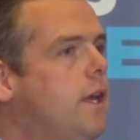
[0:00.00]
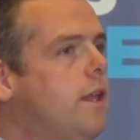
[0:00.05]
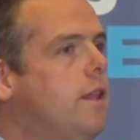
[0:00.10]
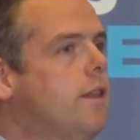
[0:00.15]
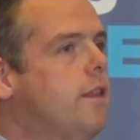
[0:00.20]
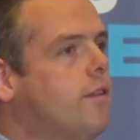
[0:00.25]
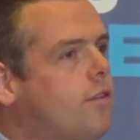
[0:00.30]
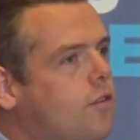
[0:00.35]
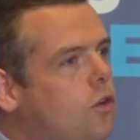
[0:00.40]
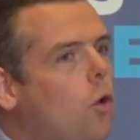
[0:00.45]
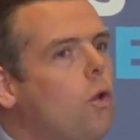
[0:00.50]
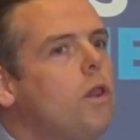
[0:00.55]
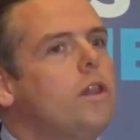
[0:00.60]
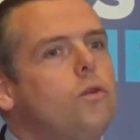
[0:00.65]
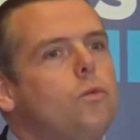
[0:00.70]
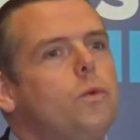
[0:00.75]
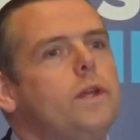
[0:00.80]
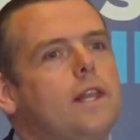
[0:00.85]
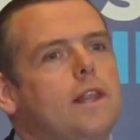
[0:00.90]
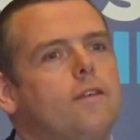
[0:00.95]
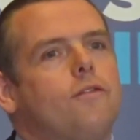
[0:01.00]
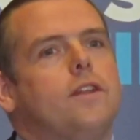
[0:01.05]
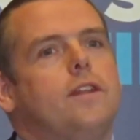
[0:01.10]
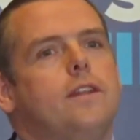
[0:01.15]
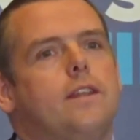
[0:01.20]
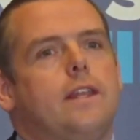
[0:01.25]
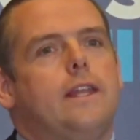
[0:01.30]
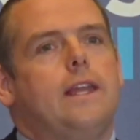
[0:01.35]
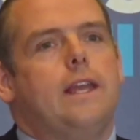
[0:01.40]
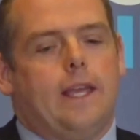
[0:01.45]
The Scotland we live in
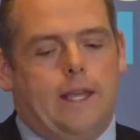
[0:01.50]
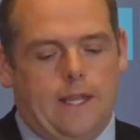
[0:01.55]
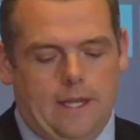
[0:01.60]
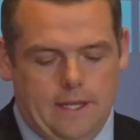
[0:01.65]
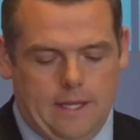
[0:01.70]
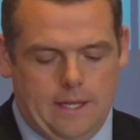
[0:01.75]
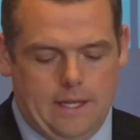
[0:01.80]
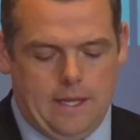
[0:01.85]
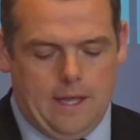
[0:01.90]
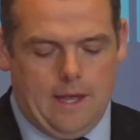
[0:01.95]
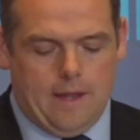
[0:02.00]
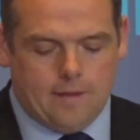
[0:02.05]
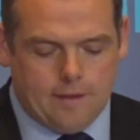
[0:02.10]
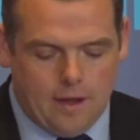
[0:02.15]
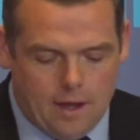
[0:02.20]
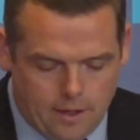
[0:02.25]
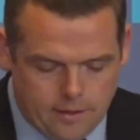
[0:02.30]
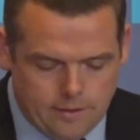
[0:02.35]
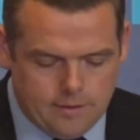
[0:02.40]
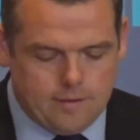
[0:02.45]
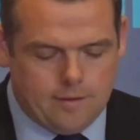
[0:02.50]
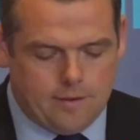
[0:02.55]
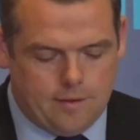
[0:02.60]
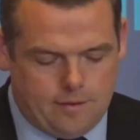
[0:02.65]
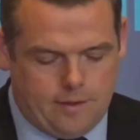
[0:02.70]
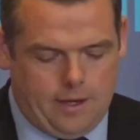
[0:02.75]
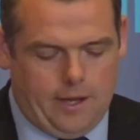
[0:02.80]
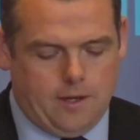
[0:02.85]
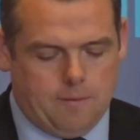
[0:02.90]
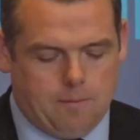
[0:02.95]
today is
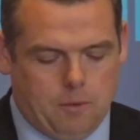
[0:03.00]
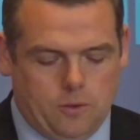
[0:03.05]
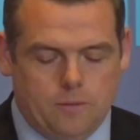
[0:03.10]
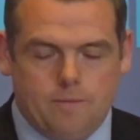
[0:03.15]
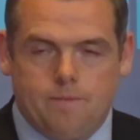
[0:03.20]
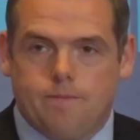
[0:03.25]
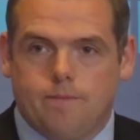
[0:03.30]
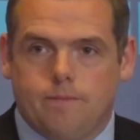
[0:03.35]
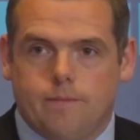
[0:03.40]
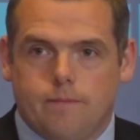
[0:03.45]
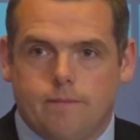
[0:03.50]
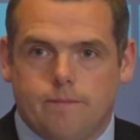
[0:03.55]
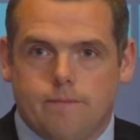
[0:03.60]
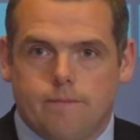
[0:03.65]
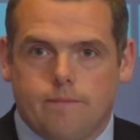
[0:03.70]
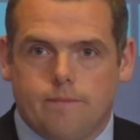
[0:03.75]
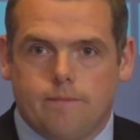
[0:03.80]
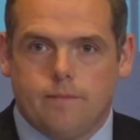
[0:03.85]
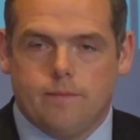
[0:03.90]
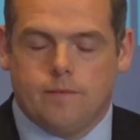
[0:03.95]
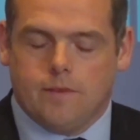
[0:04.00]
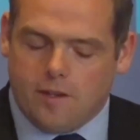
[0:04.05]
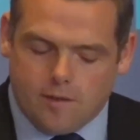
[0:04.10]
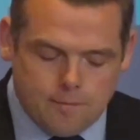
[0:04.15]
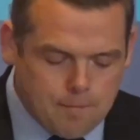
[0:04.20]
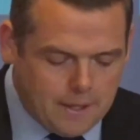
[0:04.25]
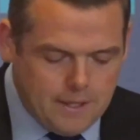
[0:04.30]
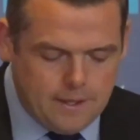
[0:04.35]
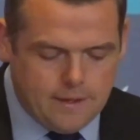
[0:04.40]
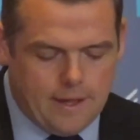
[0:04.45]
unsustainable.
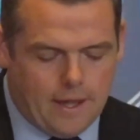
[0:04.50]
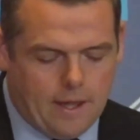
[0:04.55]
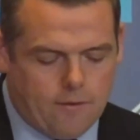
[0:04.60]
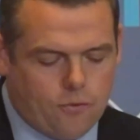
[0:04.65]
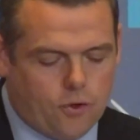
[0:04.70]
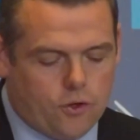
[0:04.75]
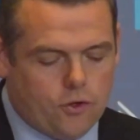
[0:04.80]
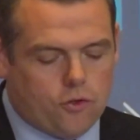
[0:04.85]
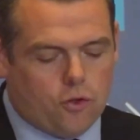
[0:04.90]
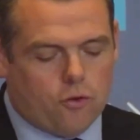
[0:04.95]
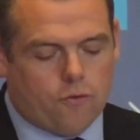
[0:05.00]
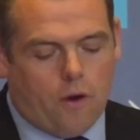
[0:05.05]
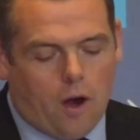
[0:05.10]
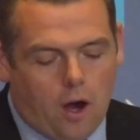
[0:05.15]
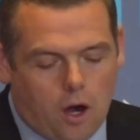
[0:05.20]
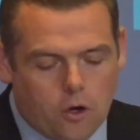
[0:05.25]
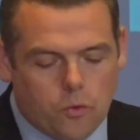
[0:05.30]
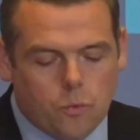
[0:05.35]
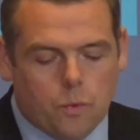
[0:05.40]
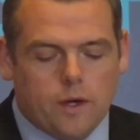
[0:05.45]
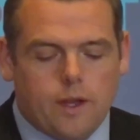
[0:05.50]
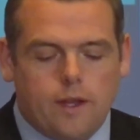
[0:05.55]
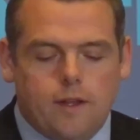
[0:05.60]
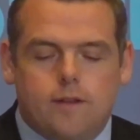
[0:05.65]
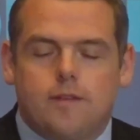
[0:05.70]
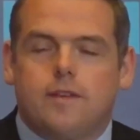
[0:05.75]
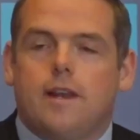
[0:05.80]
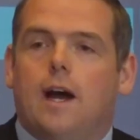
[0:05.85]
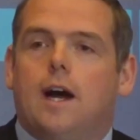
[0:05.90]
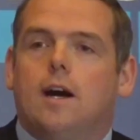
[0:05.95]
Despite the efforts of hard-working
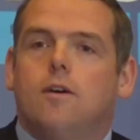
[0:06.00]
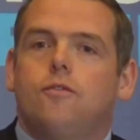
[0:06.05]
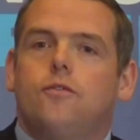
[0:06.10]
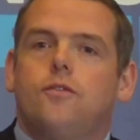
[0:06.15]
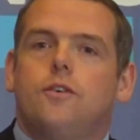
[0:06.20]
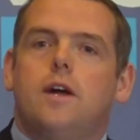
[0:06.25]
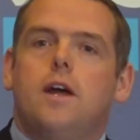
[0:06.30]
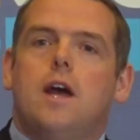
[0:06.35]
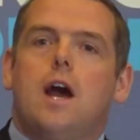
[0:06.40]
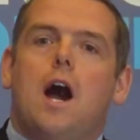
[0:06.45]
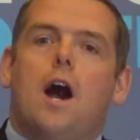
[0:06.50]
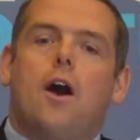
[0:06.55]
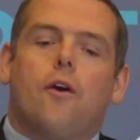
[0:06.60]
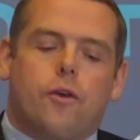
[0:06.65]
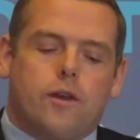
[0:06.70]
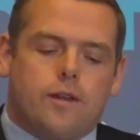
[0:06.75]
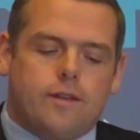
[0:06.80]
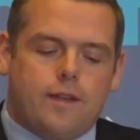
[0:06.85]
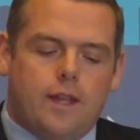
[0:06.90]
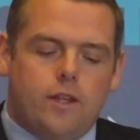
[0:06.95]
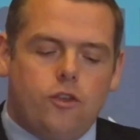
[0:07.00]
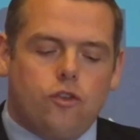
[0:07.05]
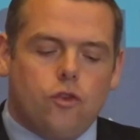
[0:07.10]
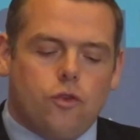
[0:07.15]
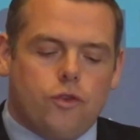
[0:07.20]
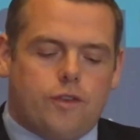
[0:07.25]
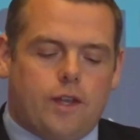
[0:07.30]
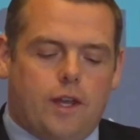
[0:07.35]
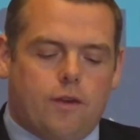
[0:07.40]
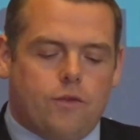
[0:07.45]
staff, our essential
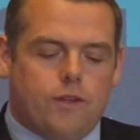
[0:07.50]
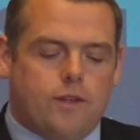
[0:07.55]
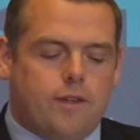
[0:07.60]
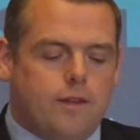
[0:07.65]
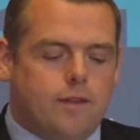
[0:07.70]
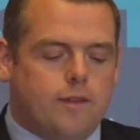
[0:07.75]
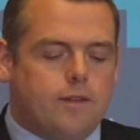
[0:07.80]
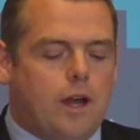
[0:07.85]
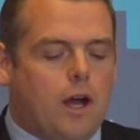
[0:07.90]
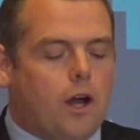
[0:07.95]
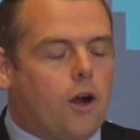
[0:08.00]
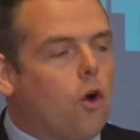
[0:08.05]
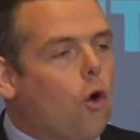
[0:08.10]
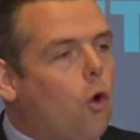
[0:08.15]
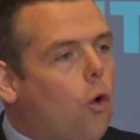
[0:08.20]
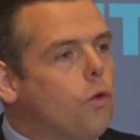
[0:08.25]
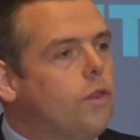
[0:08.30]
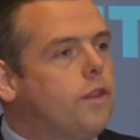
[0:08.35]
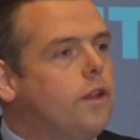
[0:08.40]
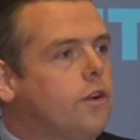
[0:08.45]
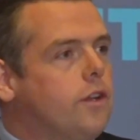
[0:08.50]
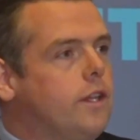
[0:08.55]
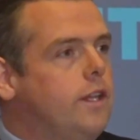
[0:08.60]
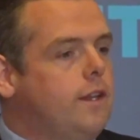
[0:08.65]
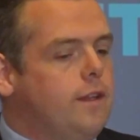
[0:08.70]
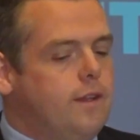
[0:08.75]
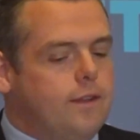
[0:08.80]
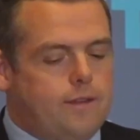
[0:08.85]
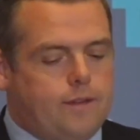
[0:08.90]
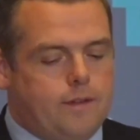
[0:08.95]
services are on their
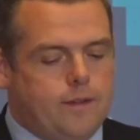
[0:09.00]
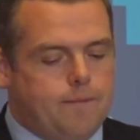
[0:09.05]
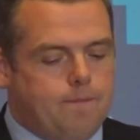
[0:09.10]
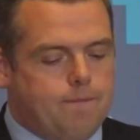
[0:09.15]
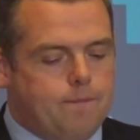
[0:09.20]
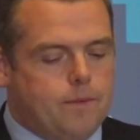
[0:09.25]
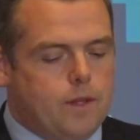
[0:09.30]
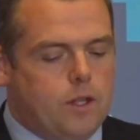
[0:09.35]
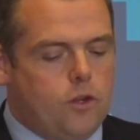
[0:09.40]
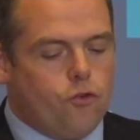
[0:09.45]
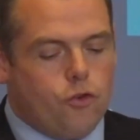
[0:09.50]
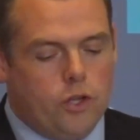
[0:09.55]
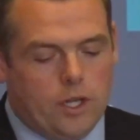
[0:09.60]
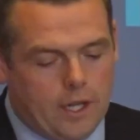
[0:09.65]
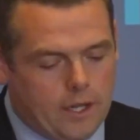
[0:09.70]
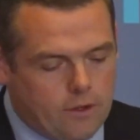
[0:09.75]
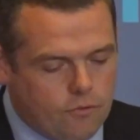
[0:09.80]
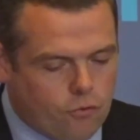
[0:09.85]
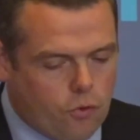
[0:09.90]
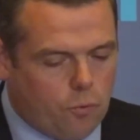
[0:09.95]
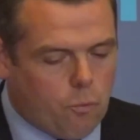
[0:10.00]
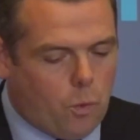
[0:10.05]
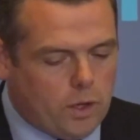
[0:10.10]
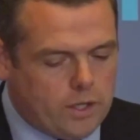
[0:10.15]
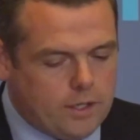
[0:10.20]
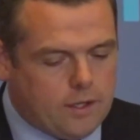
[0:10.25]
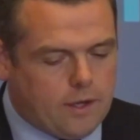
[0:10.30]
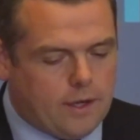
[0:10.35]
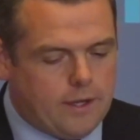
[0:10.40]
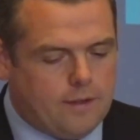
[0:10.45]
knees, reeling from one
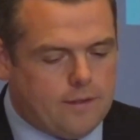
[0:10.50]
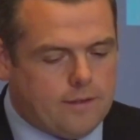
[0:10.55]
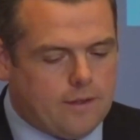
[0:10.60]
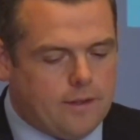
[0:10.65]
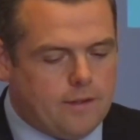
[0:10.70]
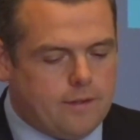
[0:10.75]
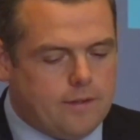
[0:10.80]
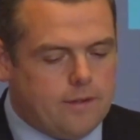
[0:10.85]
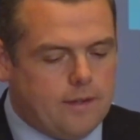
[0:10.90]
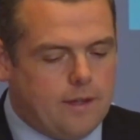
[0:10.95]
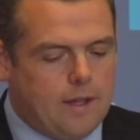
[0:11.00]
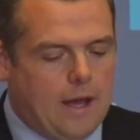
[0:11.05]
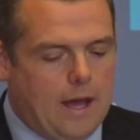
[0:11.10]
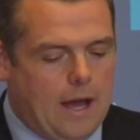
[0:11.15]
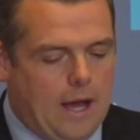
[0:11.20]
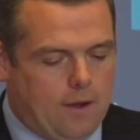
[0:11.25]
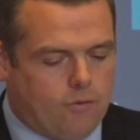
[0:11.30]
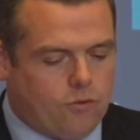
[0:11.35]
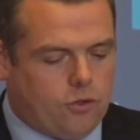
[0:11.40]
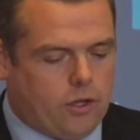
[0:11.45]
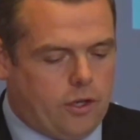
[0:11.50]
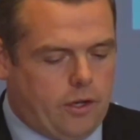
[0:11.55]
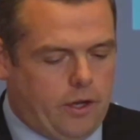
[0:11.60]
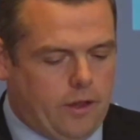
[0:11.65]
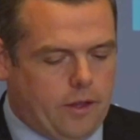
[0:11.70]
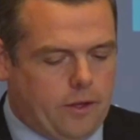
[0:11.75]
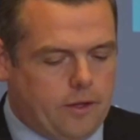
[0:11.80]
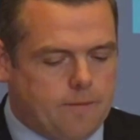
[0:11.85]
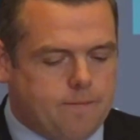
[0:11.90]
crisis after another.